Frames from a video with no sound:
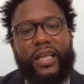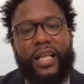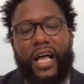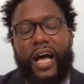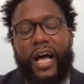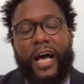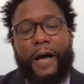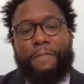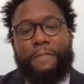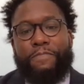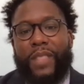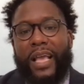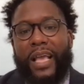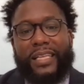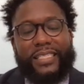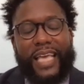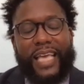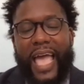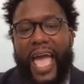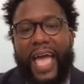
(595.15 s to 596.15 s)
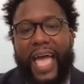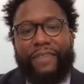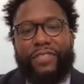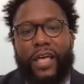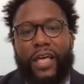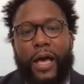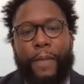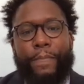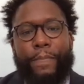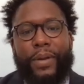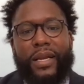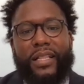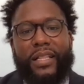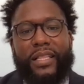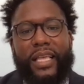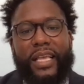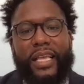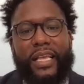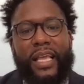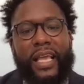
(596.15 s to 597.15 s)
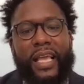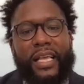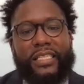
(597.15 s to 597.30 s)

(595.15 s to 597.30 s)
to have the ability